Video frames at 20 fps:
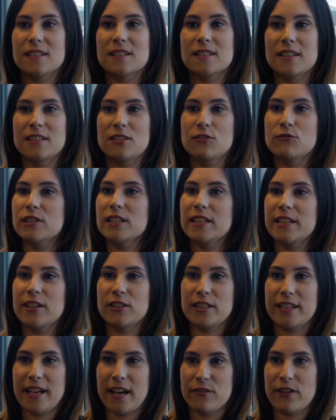then you really
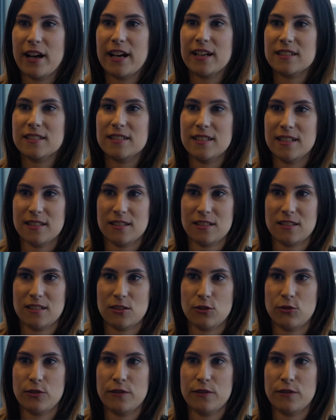only have access to